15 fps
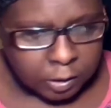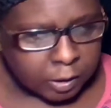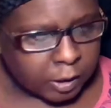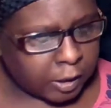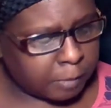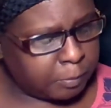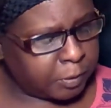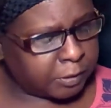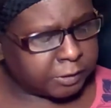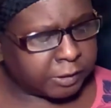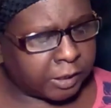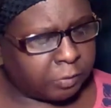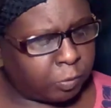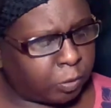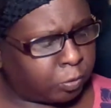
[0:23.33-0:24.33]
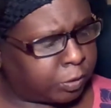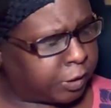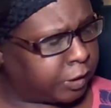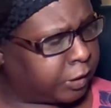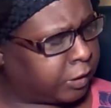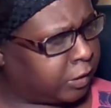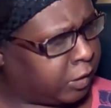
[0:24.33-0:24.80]
I bet y'all won't
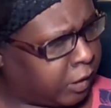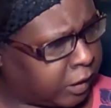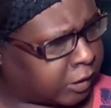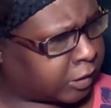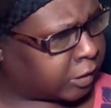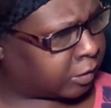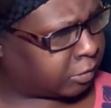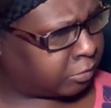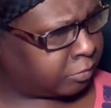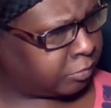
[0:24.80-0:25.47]
get nothing.